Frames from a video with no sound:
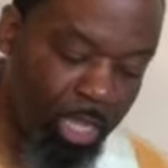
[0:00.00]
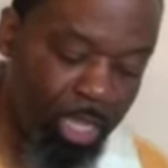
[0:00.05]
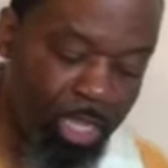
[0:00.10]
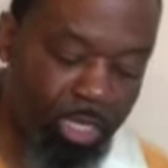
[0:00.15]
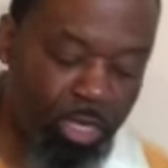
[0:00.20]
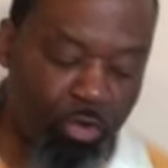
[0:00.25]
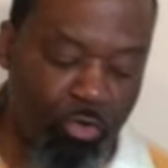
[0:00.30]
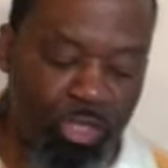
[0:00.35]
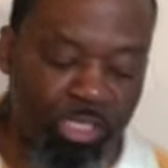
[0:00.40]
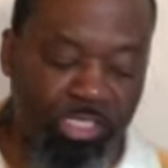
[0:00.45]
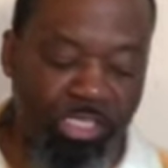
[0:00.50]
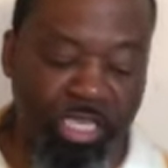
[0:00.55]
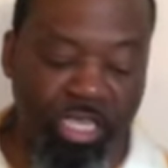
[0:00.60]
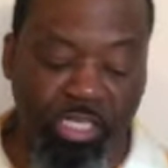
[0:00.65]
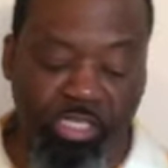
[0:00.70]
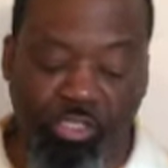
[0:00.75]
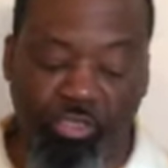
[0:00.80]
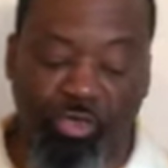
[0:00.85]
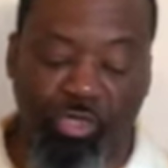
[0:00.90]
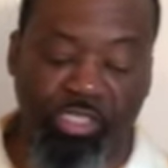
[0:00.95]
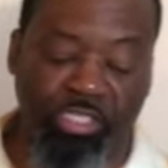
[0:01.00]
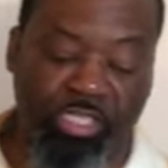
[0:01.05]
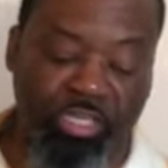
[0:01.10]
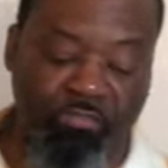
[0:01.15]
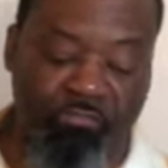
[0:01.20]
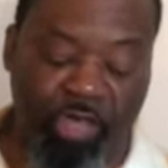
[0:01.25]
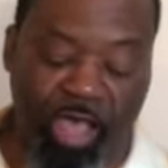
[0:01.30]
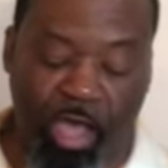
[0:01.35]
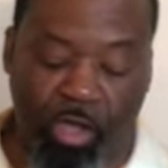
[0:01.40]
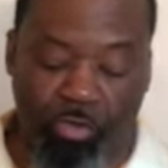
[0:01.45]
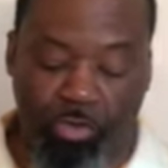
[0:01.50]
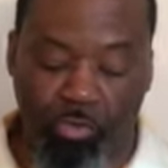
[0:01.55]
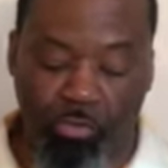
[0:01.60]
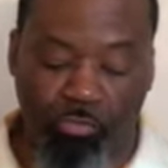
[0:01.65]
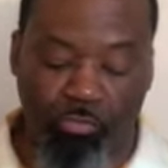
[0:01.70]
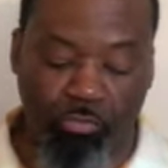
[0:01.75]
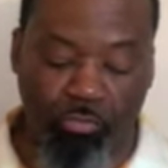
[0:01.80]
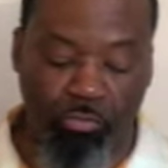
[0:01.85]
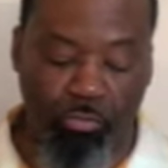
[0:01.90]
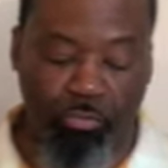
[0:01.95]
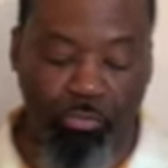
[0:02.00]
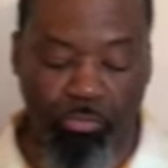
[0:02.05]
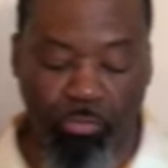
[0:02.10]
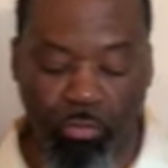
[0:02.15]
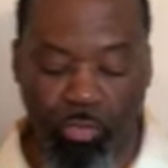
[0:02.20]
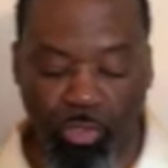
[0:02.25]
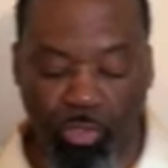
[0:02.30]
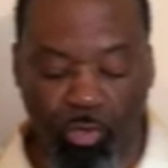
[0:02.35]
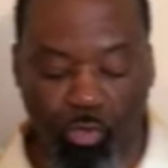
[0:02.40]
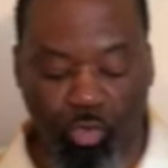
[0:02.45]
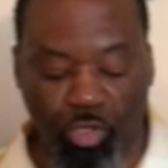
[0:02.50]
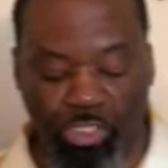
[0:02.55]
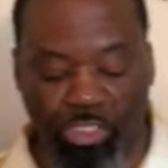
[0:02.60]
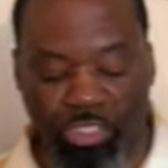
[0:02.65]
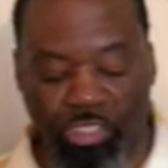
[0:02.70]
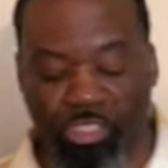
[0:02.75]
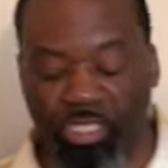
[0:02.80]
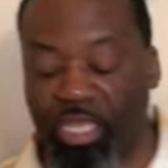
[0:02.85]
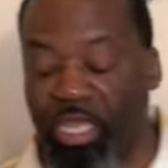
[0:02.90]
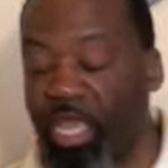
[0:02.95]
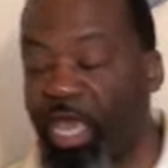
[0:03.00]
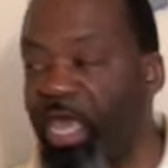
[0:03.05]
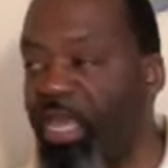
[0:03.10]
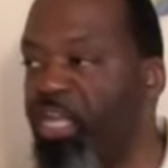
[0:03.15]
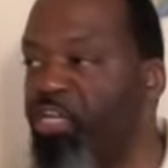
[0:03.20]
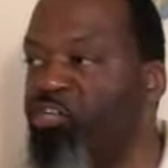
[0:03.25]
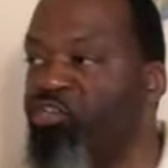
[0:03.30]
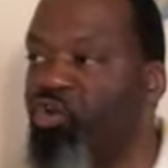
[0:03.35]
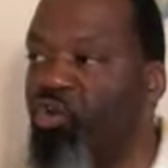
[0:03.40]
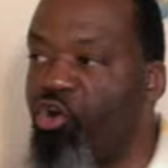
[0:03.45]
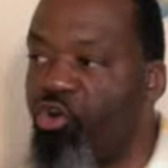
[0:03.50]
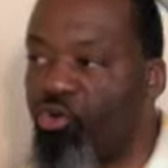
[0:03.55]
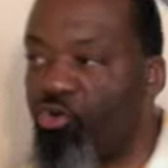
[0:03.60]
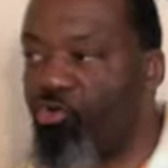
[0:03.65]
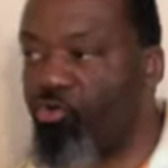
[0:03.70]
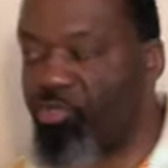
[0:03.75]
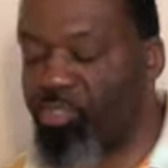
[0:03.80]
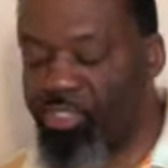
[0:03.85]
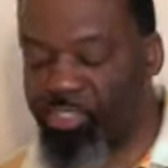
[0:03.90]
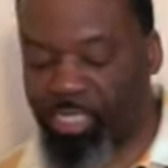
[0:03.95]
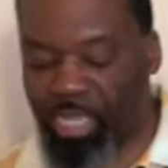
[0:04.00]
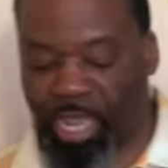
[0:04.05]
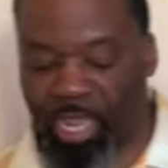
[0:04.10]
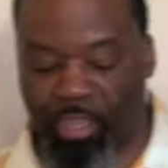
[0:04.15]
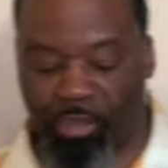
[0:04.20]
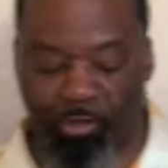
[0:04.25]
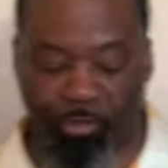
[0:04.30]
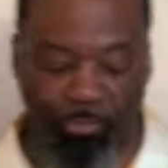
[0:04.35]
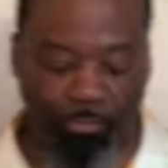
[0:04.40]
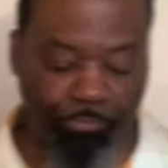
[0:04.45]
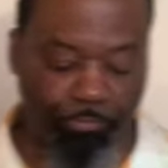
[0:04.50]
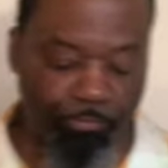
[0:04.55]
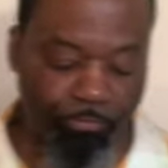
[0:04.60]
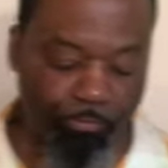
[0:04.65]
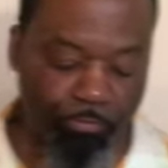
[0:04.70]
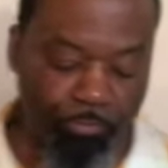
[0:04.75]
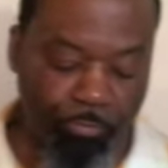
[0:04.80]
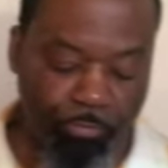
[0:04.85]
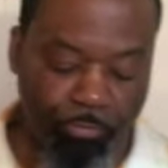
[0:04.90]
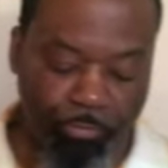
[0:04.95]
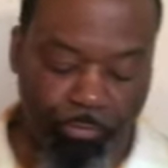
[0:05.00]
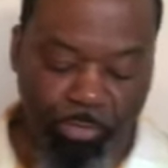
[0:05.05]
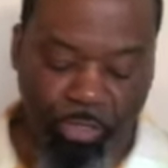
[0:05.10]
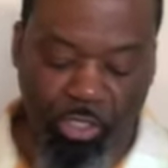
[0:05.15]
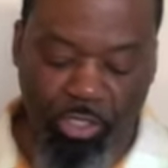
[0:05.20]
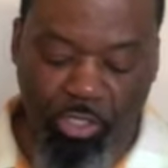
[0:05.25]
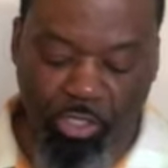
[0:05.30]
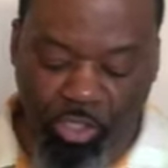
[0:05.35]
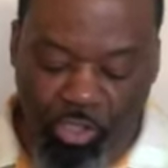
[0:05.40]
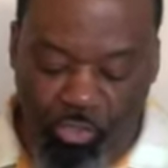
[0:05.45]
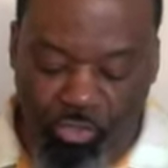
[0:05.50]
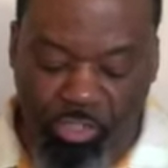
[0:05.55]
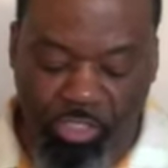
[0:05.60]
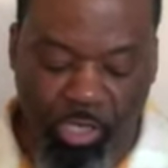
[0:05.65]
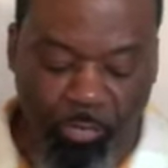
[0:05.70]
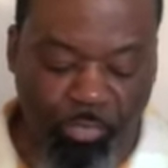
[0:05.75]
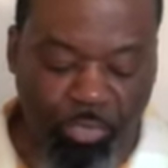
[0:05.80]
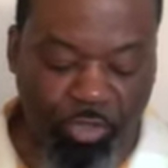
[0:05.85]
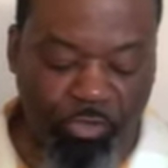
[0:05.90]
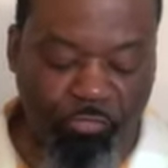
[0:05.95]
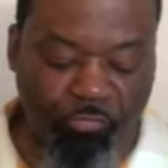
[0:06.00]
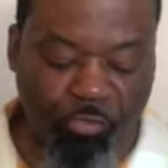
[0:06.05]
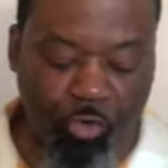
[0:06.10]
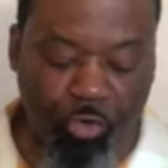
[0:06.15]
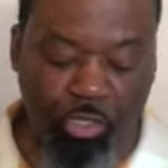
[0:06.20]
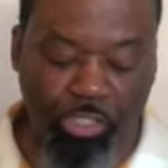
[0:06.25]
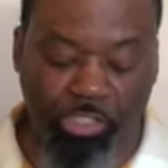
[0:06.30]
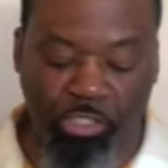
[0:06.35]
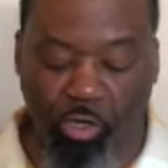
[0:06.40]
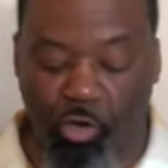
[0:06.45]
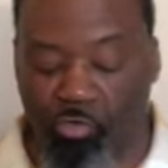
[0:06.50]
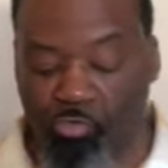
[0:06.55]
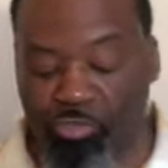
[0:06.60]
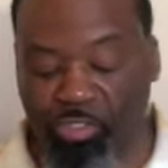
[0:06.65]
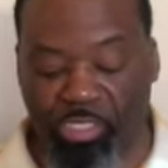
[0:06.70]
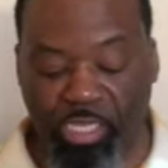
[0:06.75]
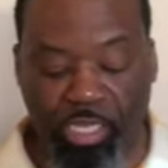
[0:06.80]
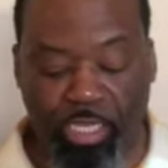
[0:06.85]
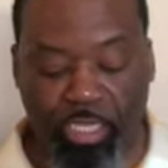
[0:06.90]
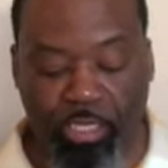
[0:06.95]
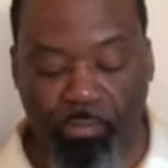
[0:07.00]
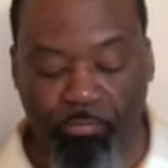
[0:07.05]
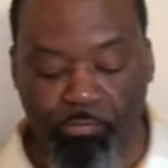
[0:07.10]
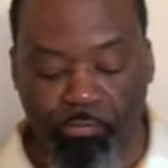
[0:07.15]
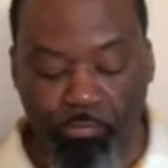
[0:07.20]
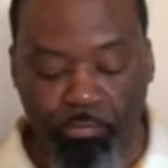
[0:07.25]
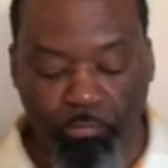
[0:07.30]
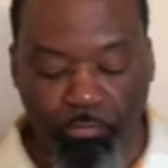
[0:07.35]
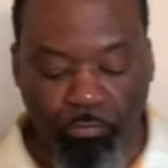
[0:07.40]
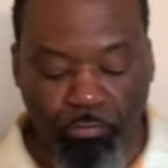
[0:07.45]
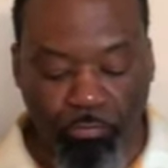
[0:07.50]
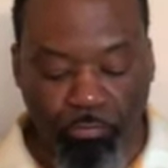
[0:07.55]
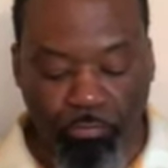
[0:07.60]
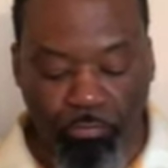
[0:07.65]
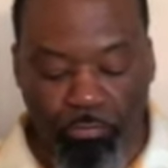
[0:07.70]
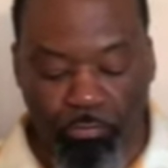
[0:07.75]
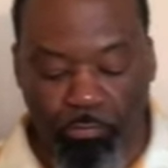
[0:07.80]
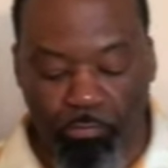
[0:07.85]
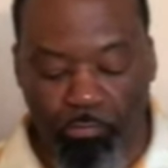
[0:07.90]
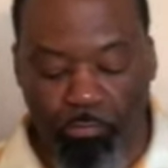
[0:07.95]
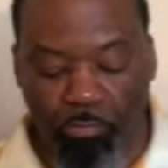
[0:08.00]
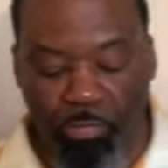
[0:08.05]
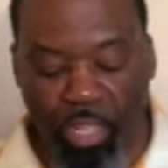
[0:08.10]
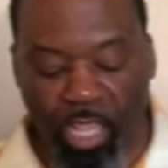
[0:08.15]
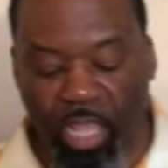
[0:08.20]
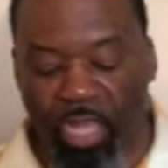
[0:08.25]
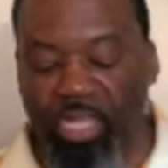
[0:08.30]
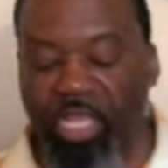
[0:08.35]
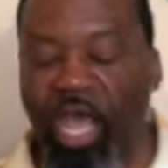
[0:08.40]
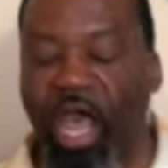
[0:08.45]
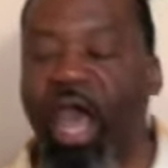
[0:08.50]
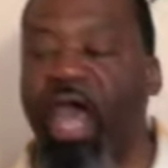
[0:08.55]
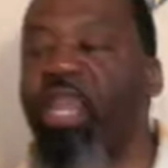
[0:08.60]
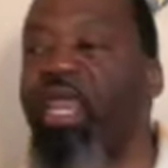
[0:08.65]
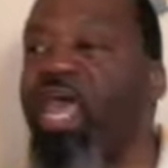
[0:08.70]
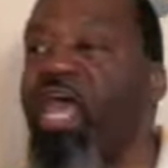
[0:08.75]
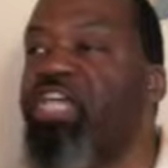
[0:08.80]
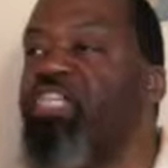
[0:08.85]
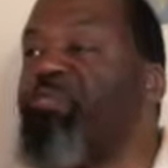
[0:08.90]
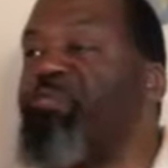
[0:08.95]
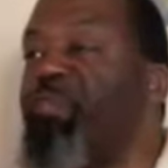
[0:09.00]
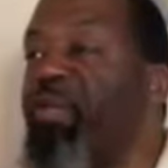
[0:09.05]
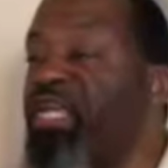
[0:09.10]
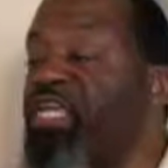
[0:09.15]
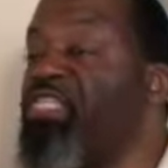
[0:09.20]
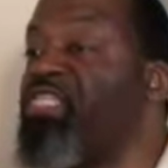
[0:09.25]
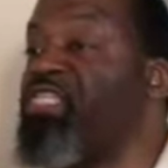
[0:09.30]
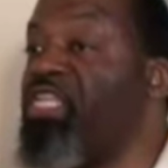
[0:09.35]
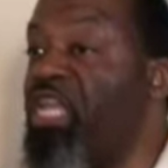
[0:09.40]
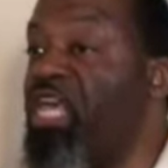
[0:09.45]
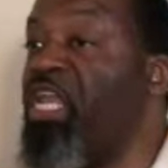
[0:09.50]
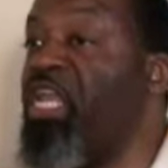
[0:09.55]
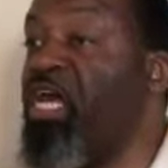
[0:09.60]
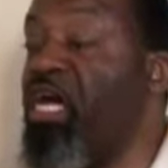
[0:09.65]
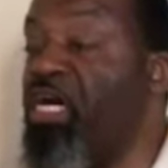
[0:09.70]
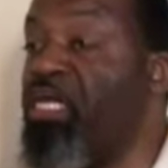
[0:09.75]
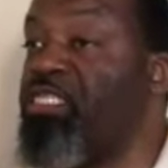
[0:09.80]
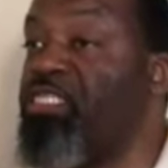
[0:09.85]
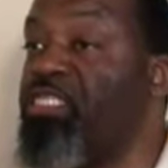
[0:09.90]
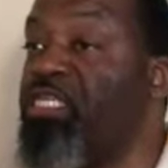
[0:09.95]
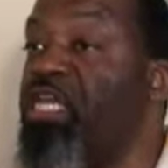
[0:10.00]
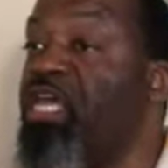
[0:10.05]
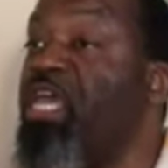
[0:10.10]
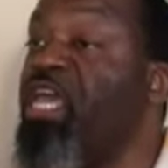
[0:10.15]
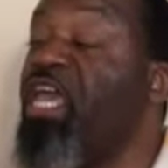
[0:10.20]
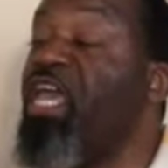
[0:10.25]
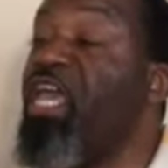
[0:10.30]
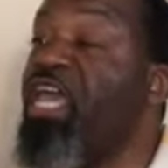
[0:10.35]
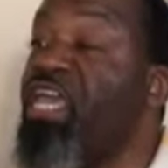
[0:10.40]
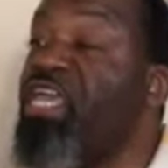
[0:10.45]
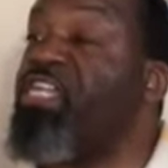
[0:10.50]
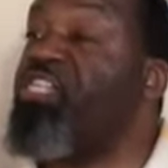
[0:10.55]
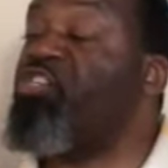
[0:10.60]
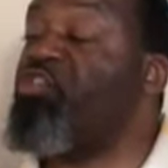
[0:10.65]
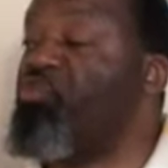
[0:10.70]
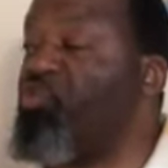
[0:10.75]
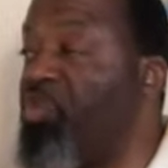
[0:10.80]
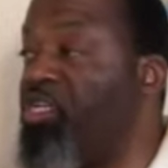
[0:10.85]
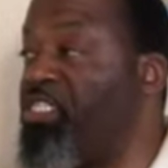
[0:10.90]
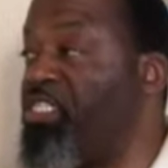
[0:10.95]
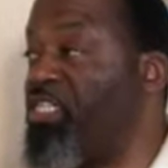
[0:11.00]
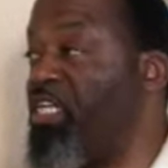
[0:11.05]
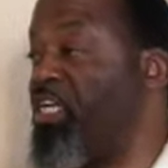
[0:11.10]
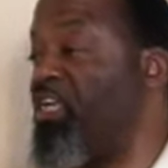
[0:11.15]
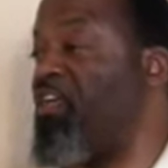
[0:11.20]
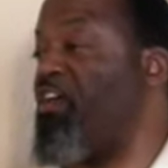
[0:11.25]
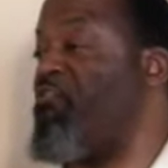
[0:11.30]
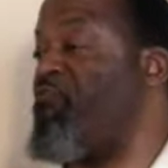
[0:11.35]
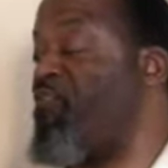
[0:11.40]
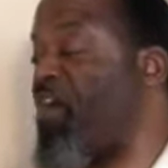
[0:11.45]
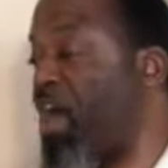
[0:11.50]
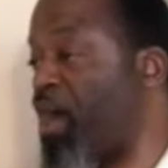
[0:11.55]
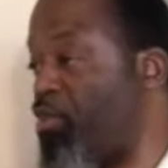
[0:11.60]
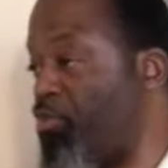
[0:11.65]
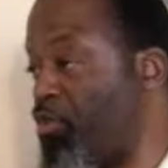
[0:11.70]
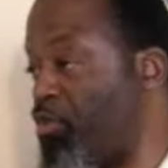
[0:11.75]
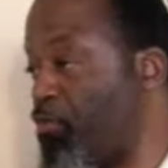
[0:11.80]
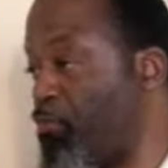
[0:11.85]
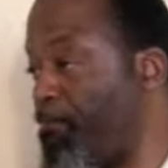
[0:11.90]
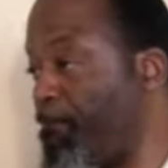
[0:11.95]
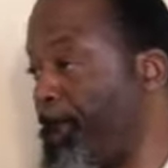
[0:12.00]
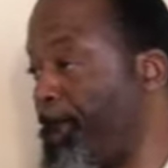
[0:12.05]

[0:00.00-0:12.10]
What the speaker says: There is intrinsic value, which is an internal desire to do something for its own sake. And God has placed in us intrinsic value.